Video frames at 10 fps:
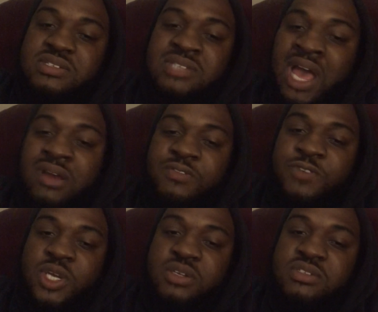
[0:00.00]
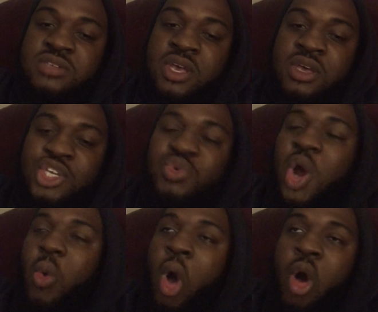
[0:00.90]
side effects. You
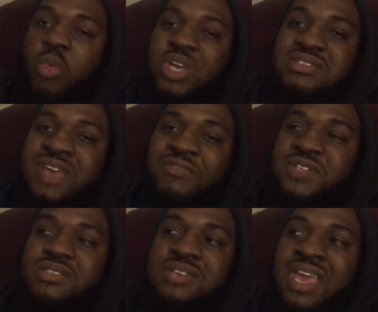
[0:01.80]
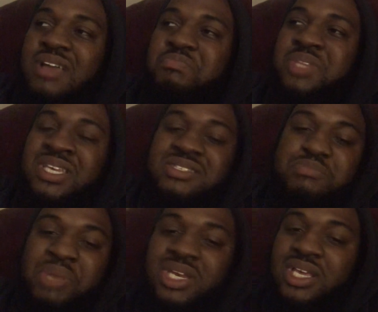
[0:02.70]
don't always have to take these
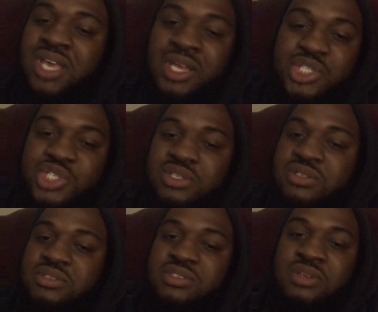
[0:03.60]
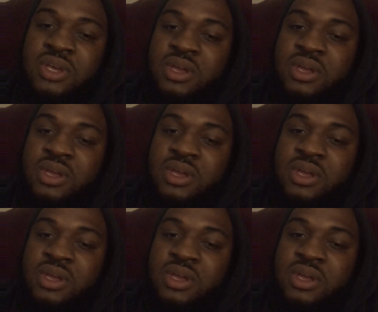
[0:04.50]
medications.